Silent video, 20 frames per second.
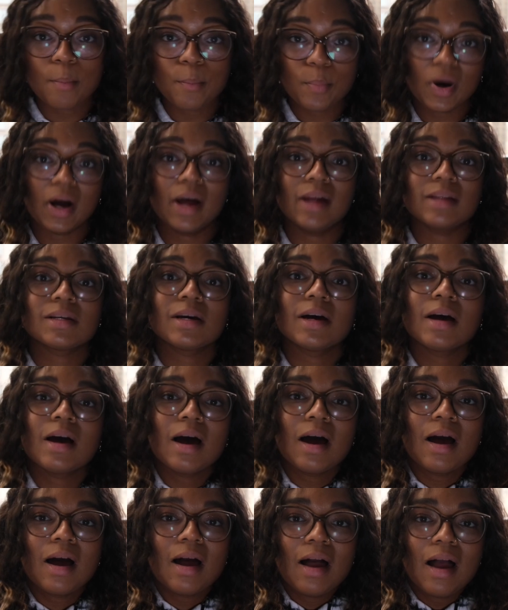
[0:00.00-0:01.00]
But
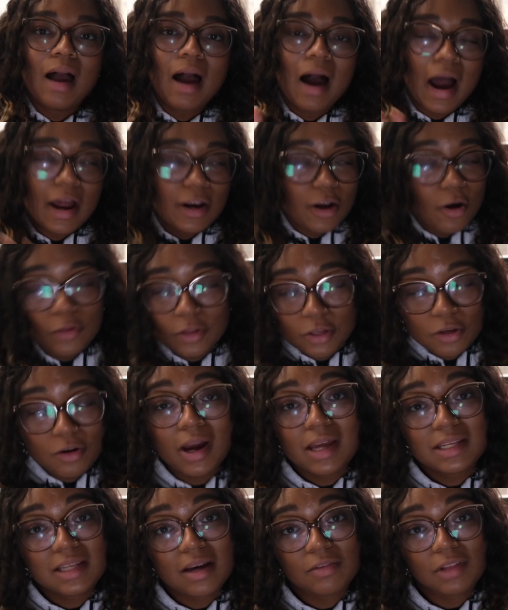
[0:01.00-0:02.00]
I know that you
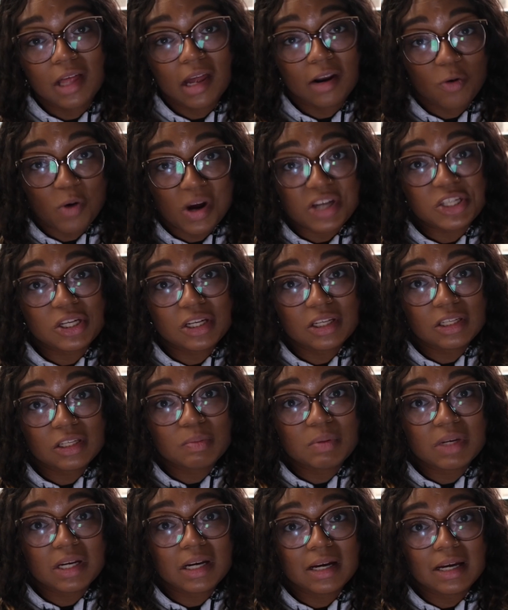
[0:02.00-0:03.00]
guys have a lot of questions
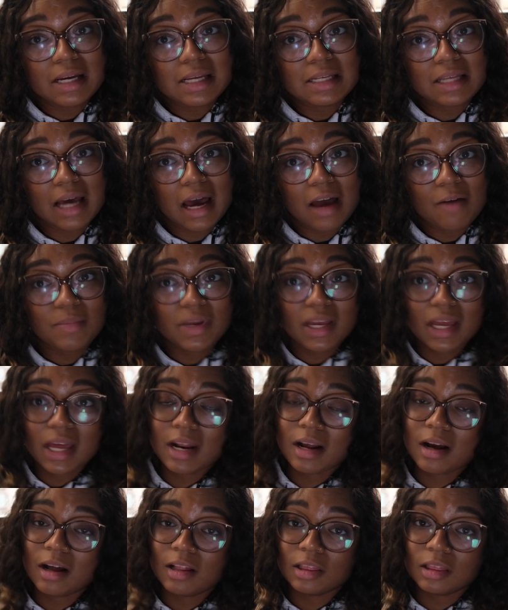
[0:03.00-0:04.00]
because I've been
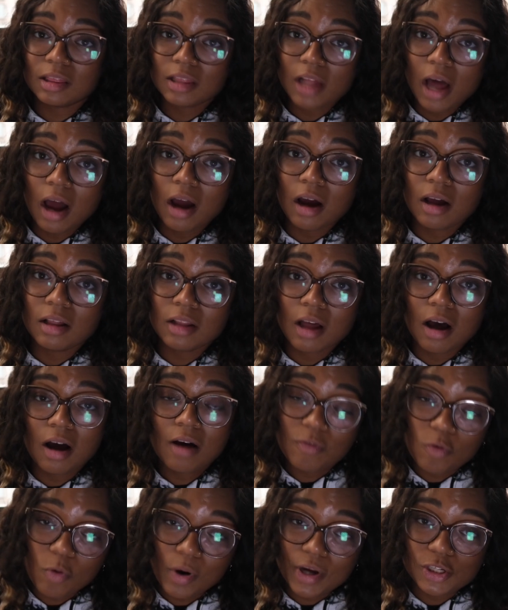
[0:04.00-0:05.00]
getting a lot
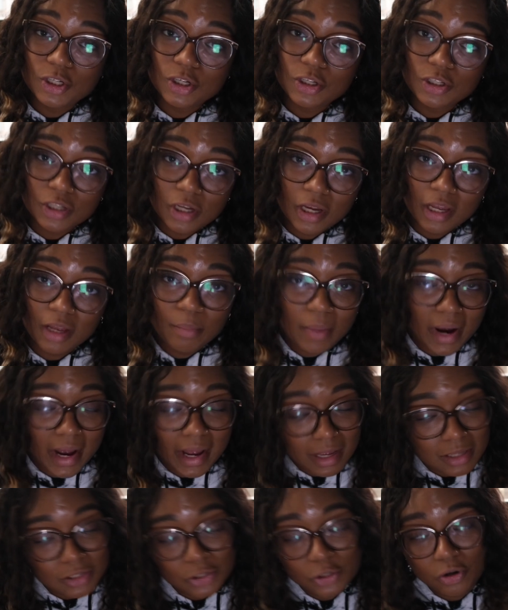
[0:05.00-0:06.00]
of questions in my
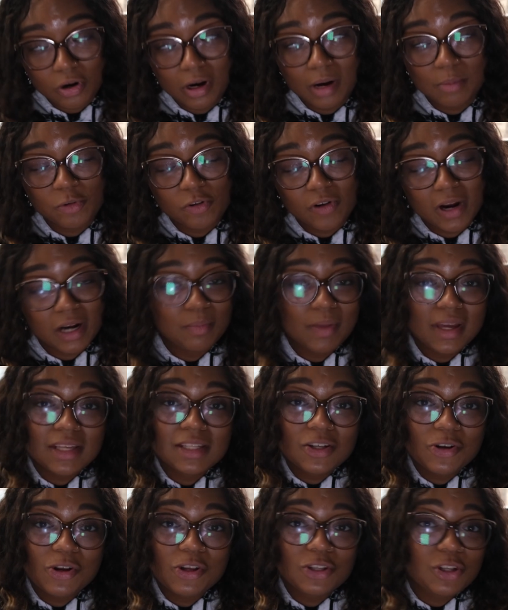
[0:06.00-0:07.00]
Instagram direct
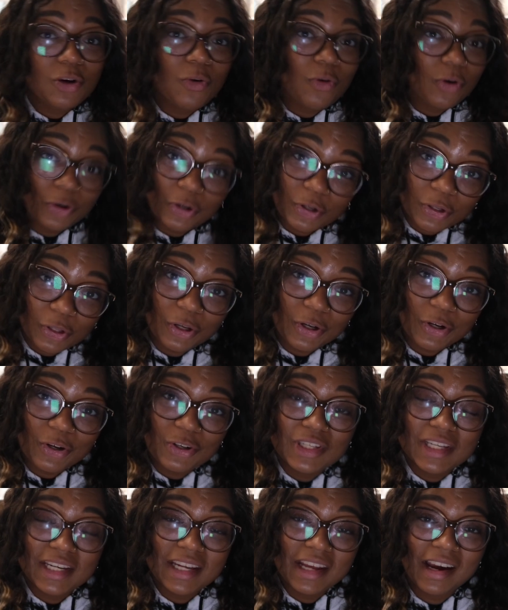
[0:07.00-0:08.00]
messages. So
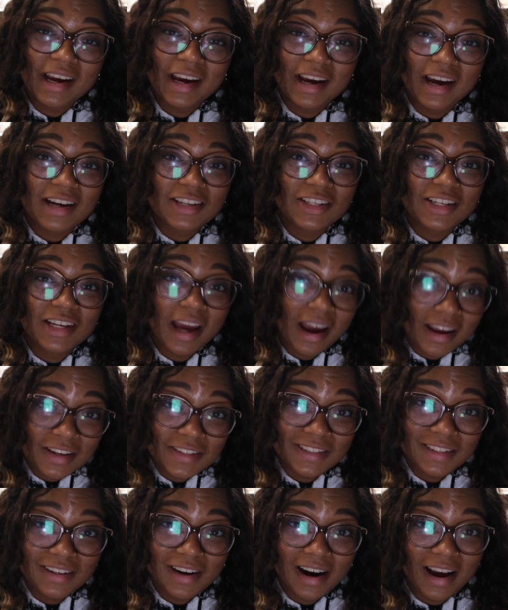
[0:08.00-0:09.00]
earlier today, I actually
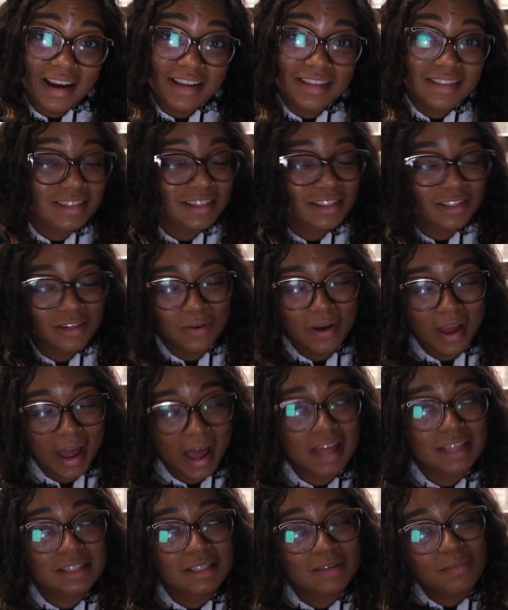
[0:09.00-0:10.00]
asked you guys to
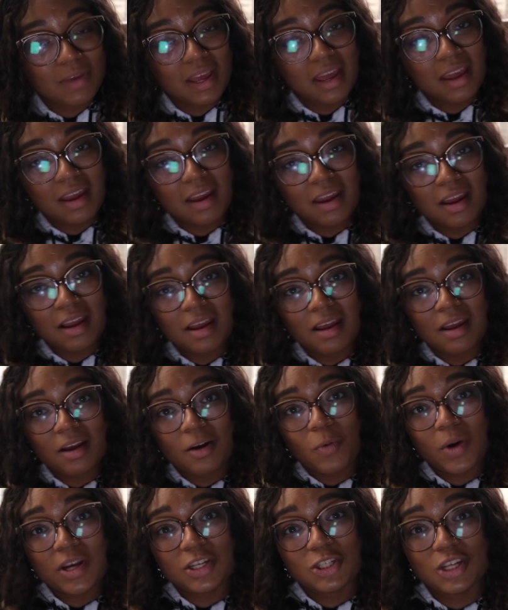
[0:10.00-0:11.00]
ask me
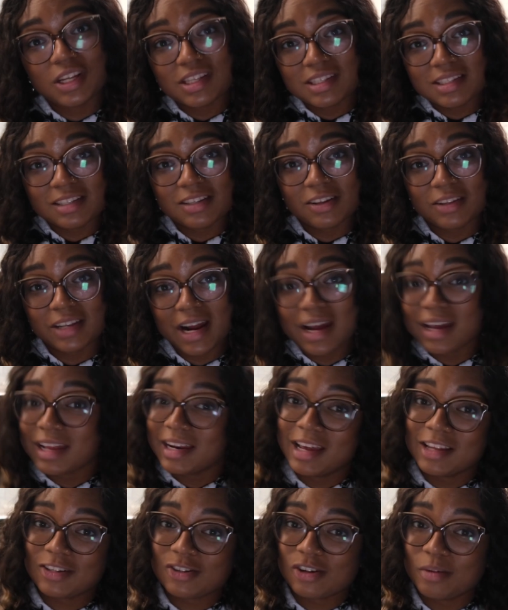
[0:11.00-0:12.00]
questions so that I can
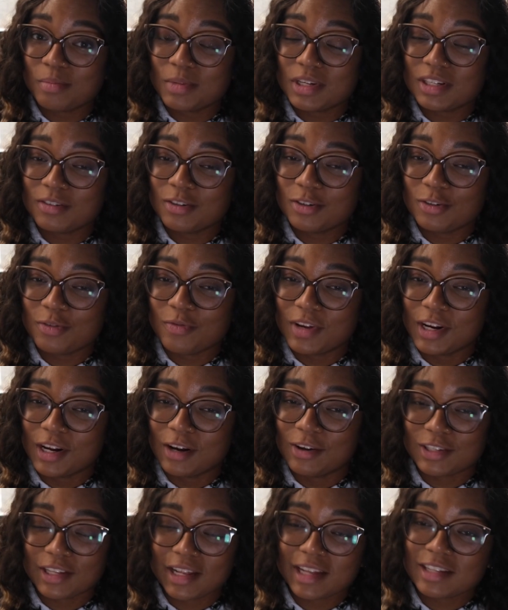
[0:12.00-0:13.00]
answer them in this YouTube
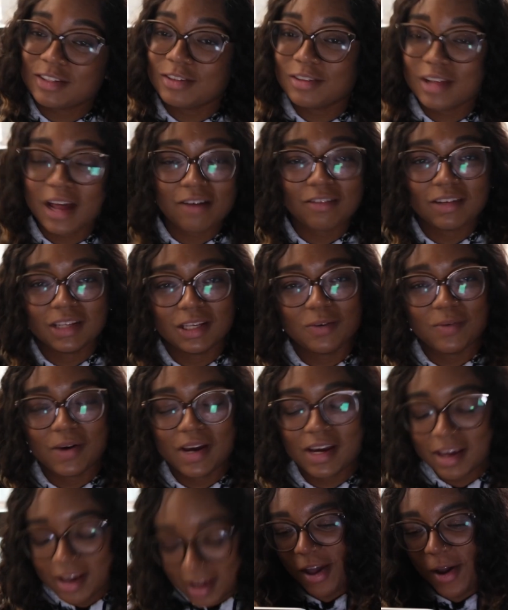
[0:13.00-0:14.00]
video. So let's do that really
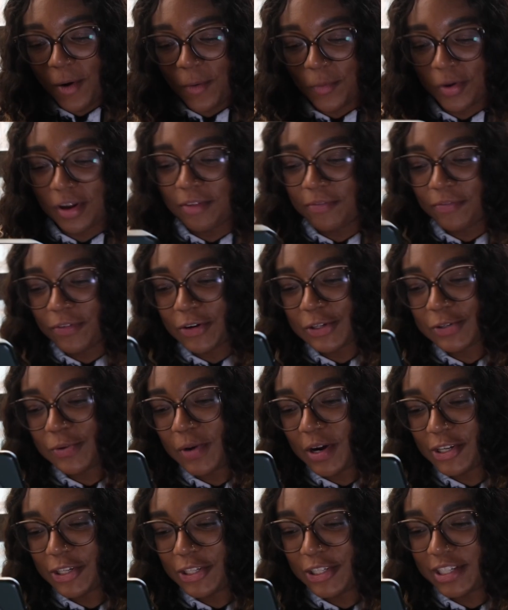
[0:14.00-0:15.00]
quick. One of the first
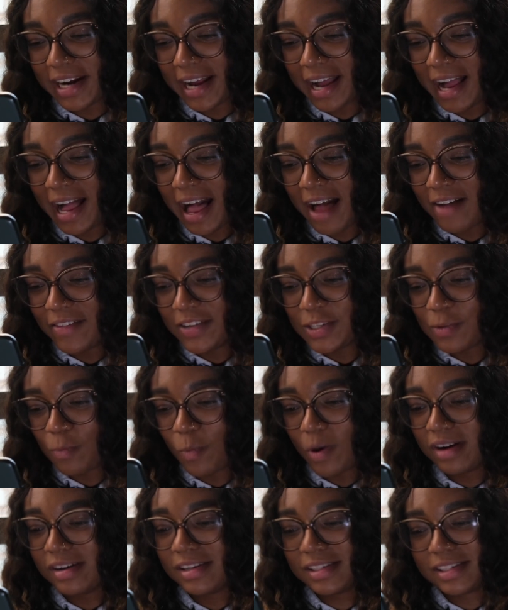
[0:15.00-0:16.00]
questions that I have is,
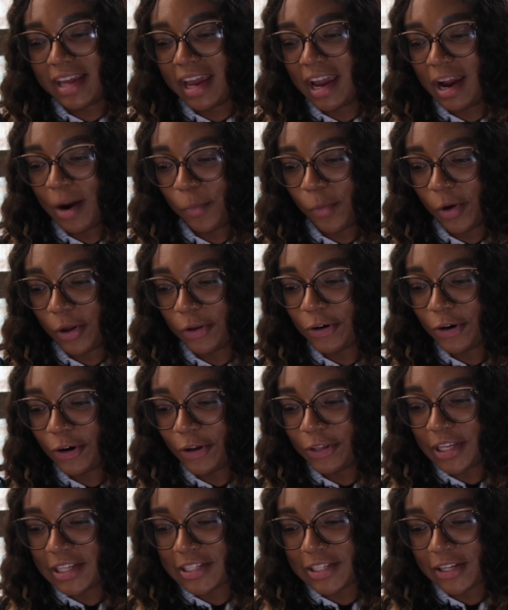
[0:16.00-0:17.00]
where is Cam while you're
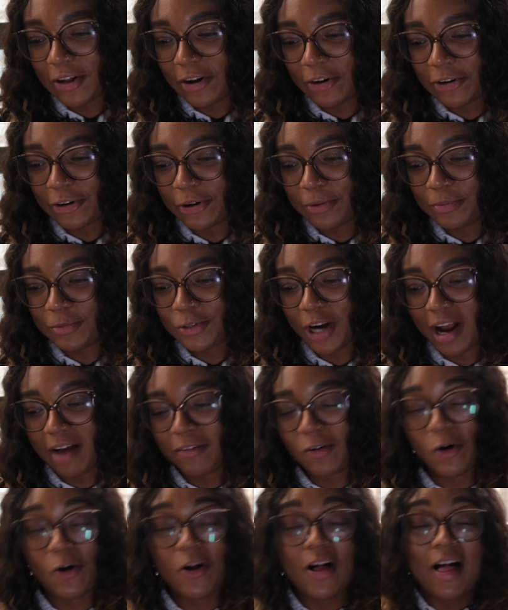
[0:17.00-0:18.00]
on this long-term
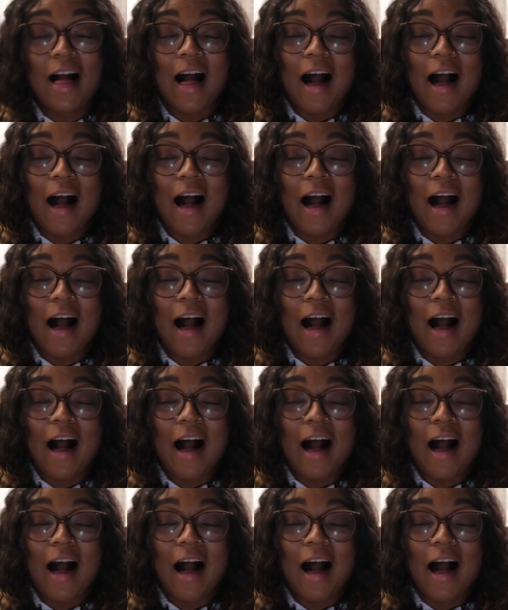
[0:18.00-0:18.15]
travel?